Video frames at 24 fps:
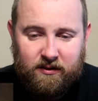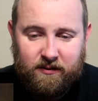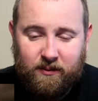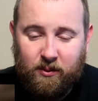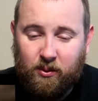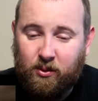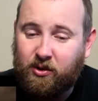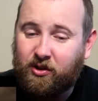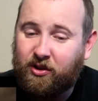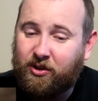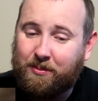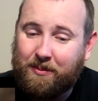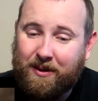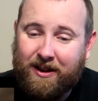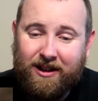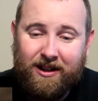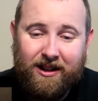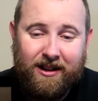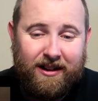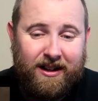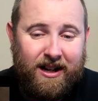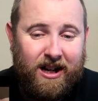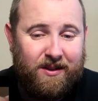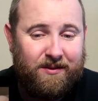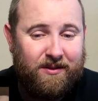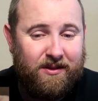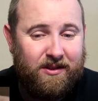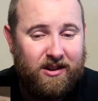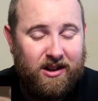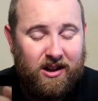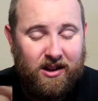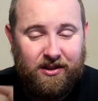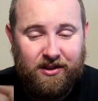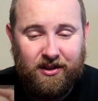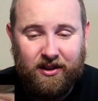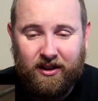forest may not care for
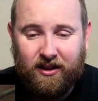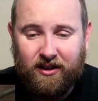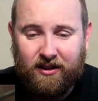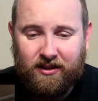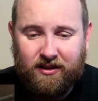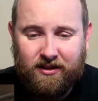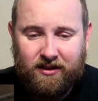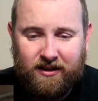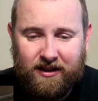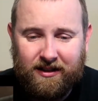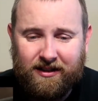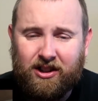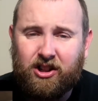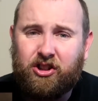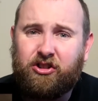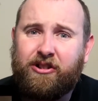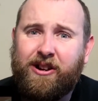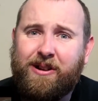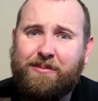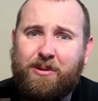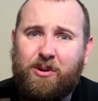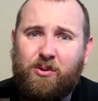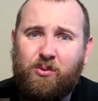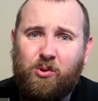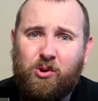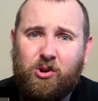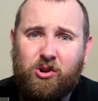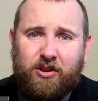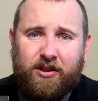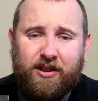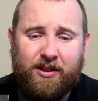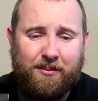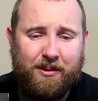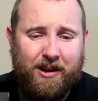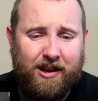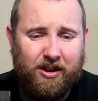nothing. That's a creepy
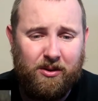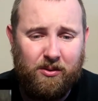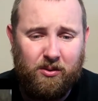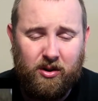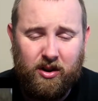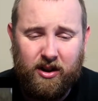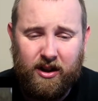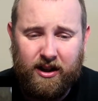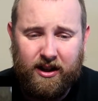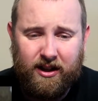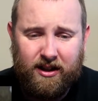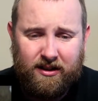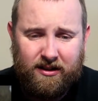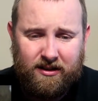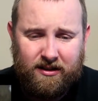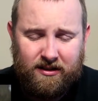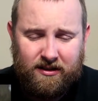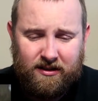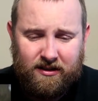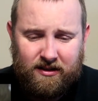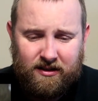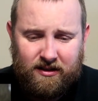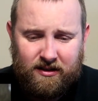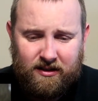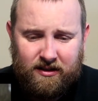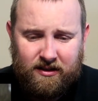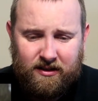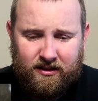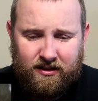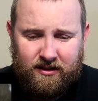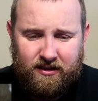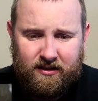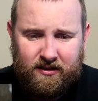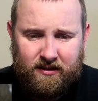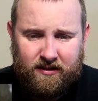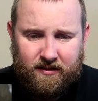woods, by the way. That's not
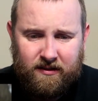true.